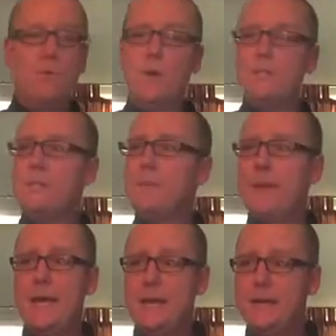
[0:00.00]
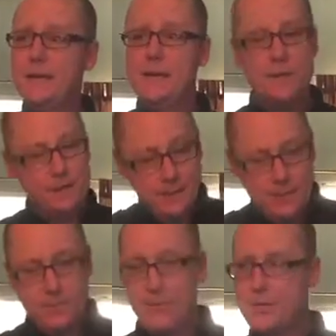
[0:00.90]
Once it's paid,
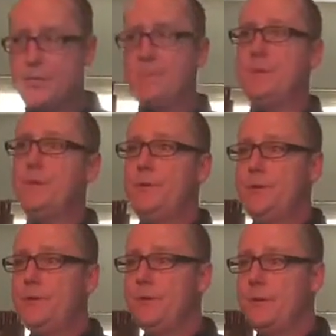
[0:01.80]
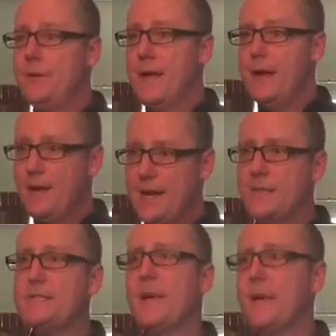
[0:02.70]
we ship it to you. How great
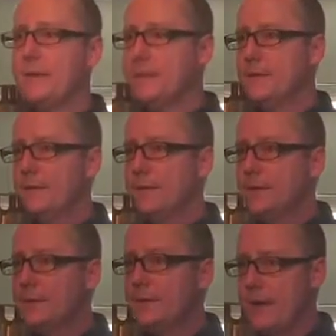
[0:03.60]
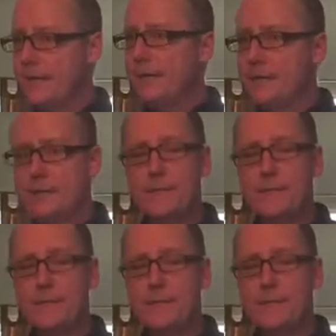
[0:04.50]
is that, right?